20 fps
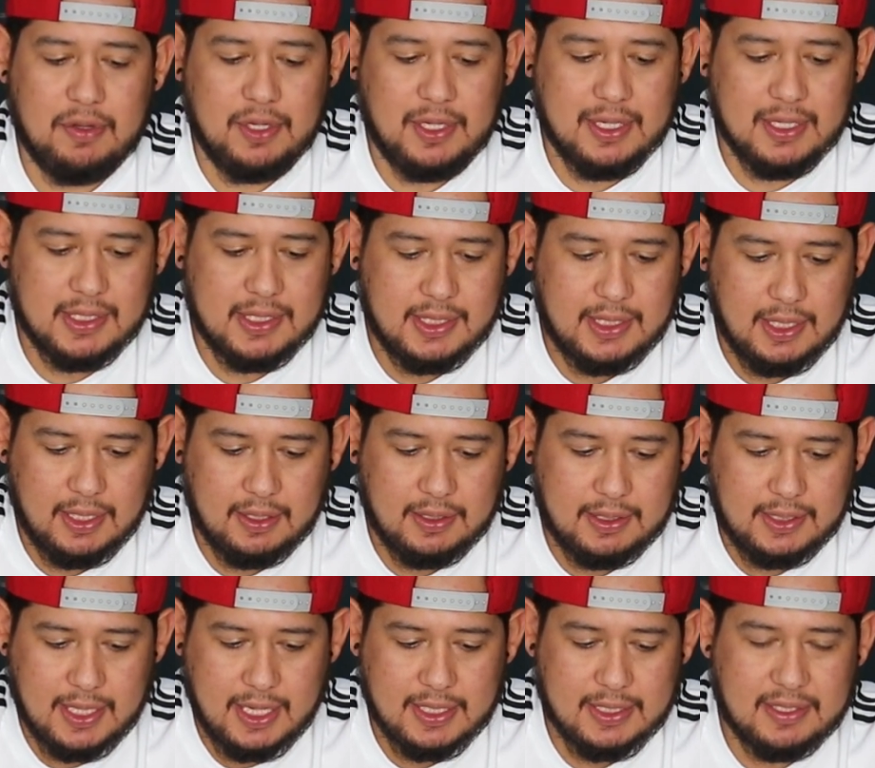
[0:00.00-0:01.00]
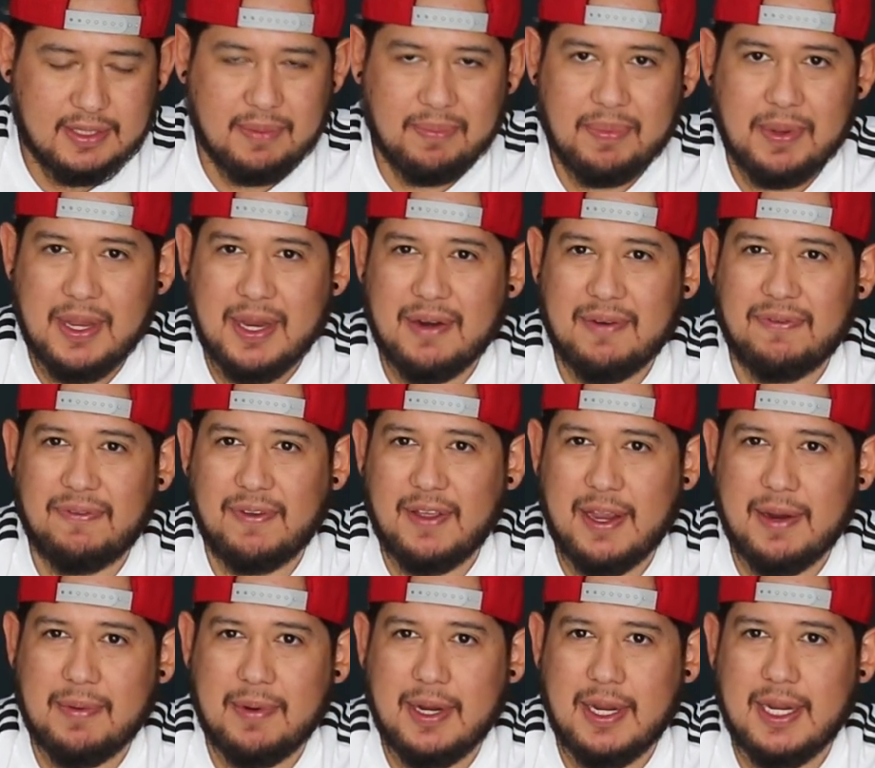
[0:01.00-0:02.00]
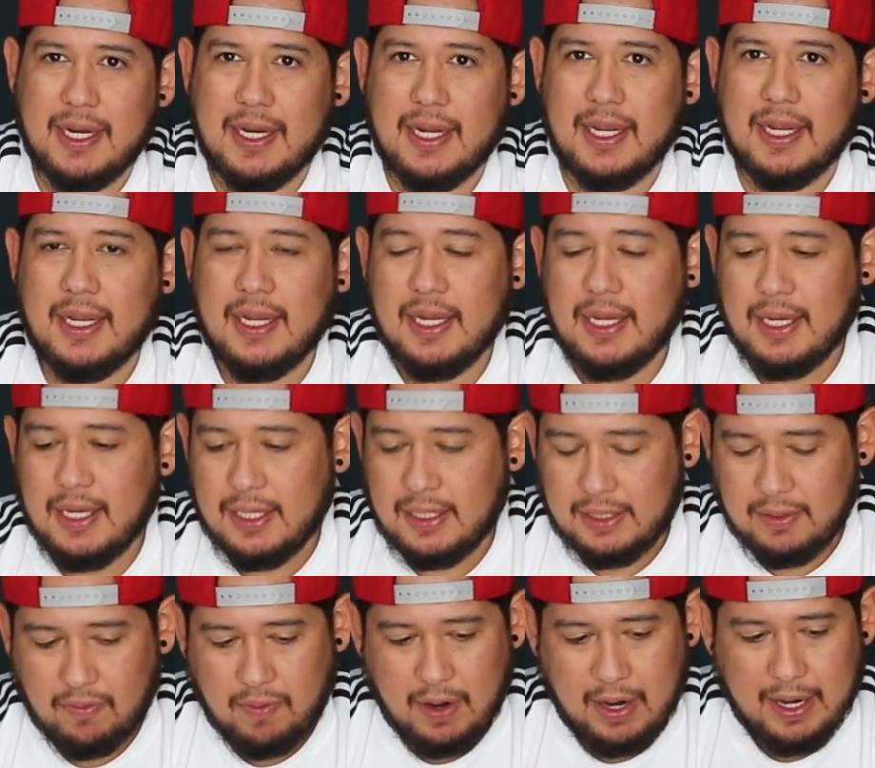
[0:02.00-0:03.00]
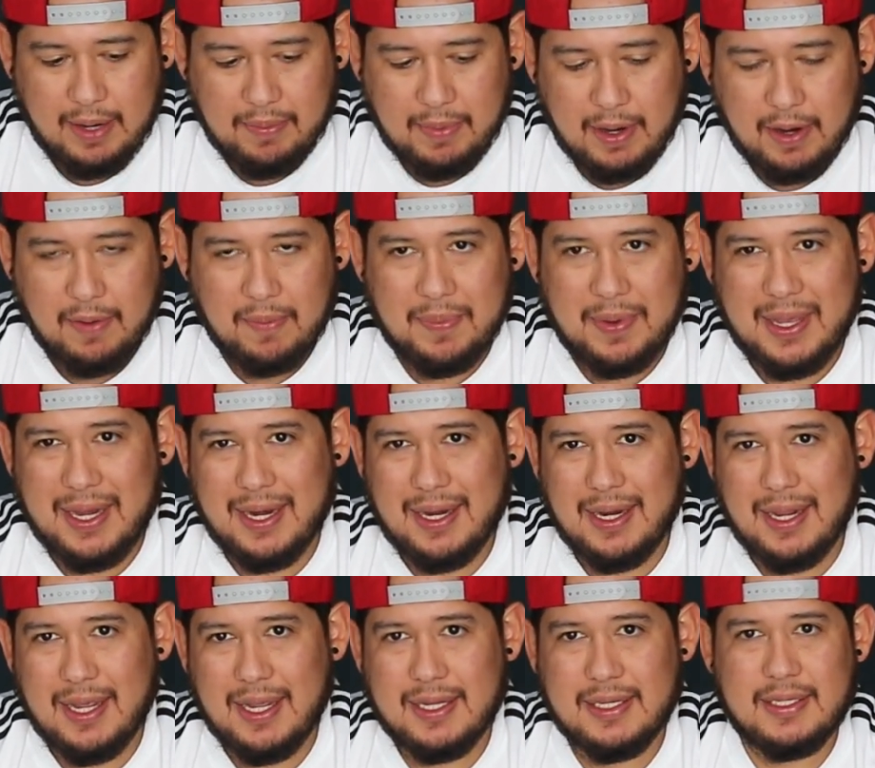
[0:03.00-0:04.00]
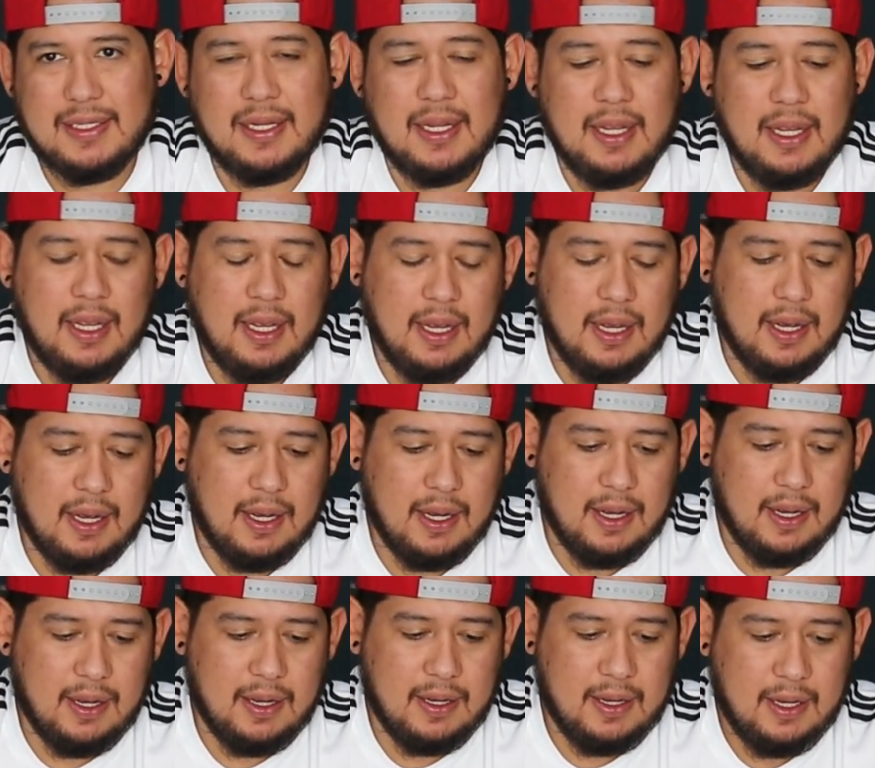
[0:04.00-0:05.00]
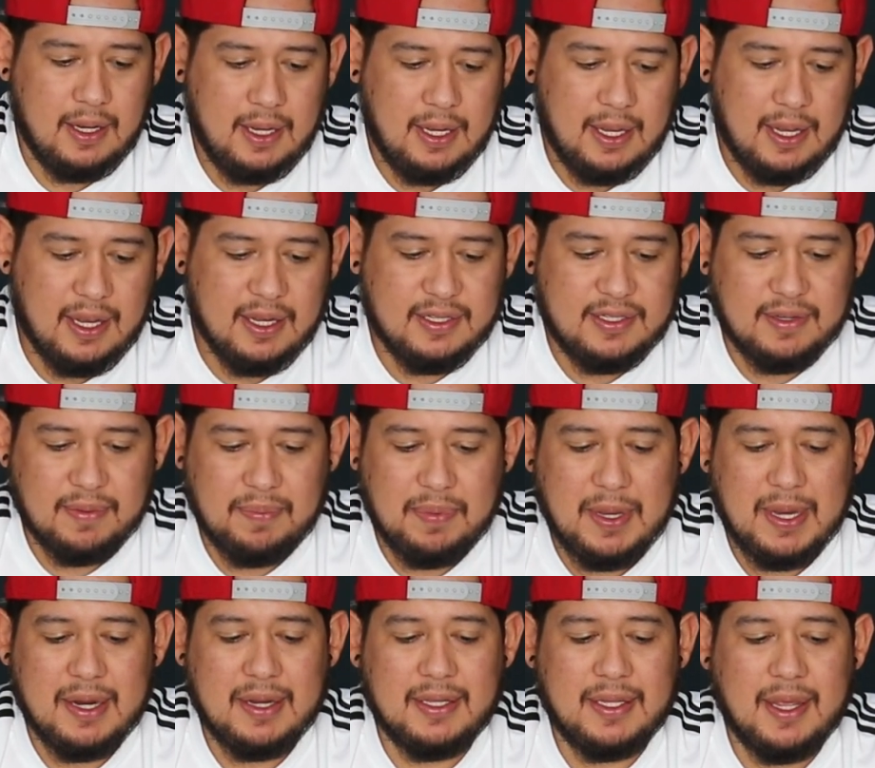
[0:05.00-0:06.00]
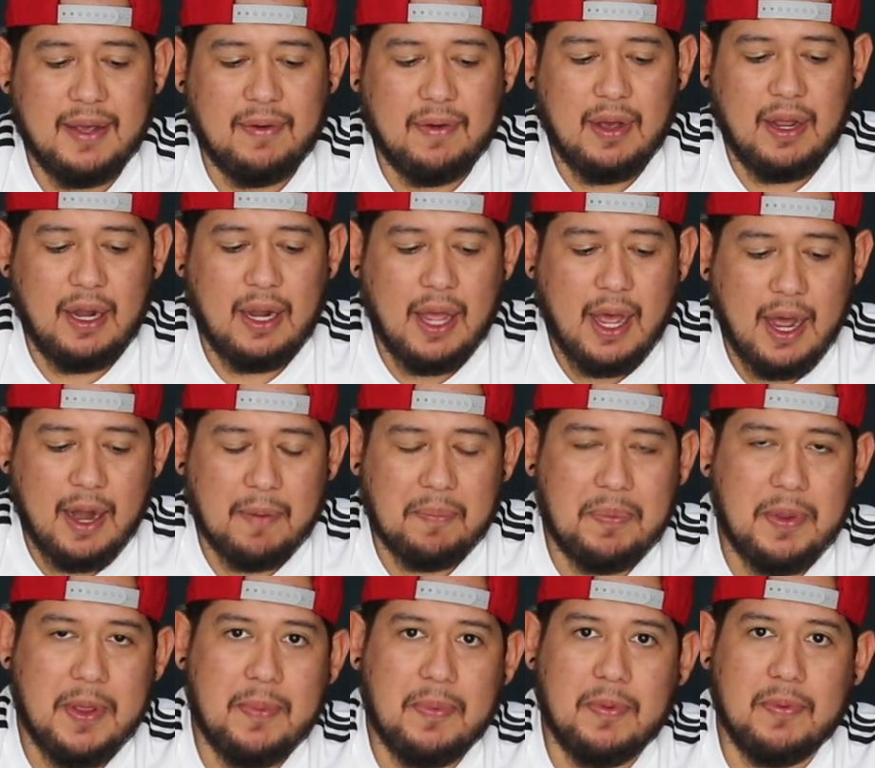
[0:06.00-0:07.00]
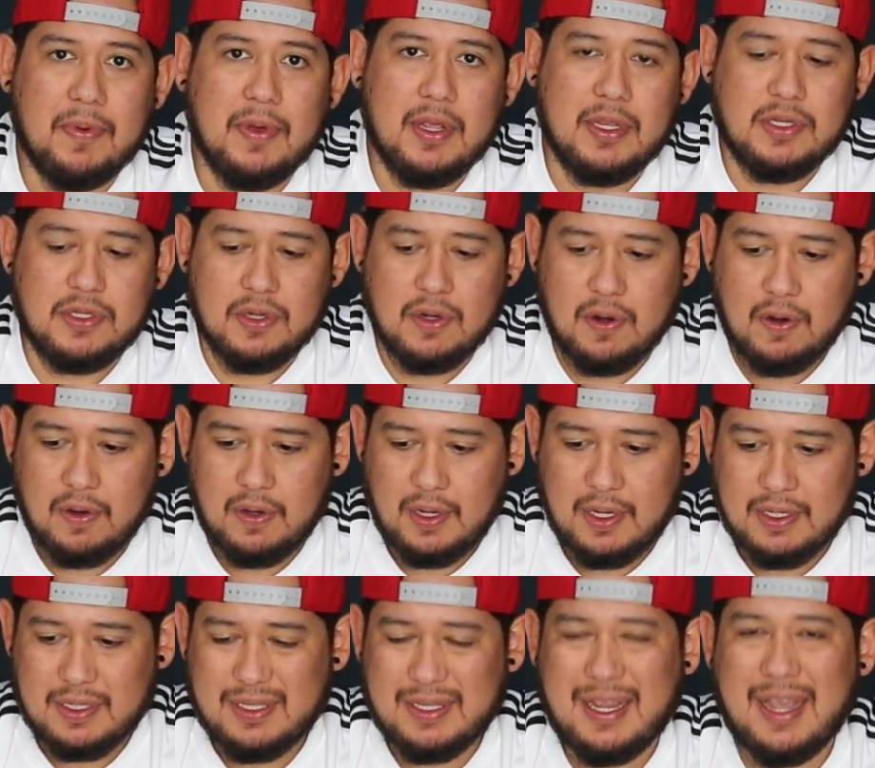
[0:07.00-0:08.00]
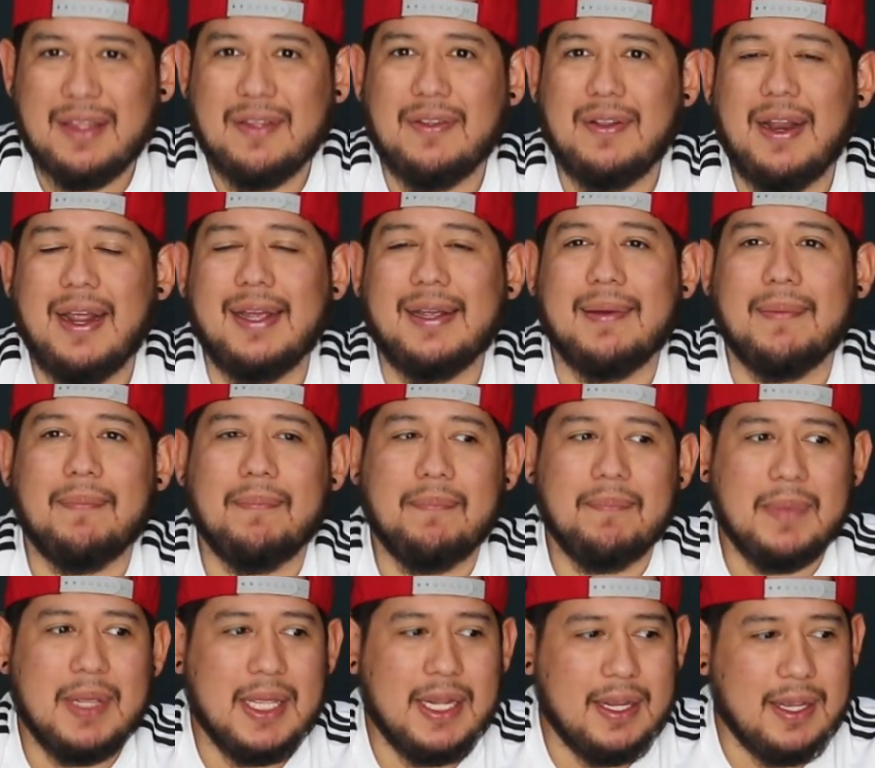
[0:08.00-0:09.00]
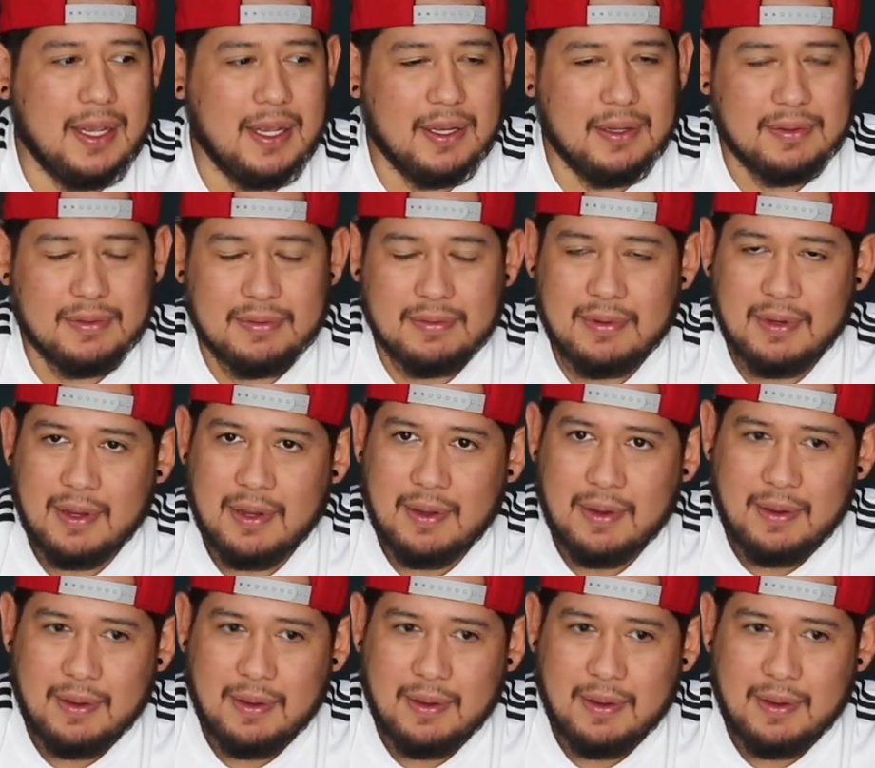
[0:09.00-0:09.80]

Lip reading: You can still taste the beer flavor in it. The right amount of bitterness. It's a beer that a lot of people will enjoy. It's kind of like a medium.